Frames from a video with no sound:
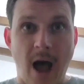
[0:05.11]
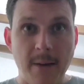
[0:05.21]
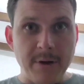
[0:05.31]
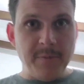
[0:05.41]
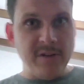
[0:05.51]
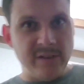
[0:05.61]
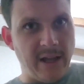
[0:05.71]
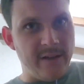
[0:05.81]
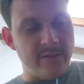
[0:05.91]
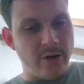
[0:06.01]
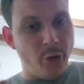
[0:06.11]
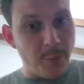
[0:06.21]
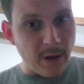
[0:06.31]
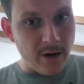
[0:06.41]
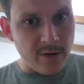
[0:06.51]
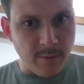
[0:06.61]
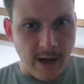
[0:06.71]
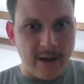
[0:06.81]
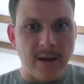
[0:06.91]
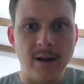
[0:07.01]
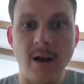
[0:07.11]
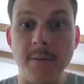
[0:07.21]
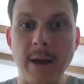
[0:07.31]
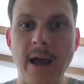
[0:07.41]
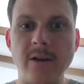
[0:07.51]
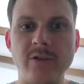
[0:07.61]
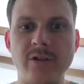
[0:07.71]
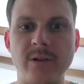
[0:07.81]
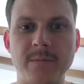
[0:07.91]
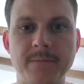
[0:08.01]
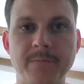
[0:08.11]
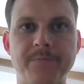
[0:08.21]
common mistakes that new players make in Unmatched.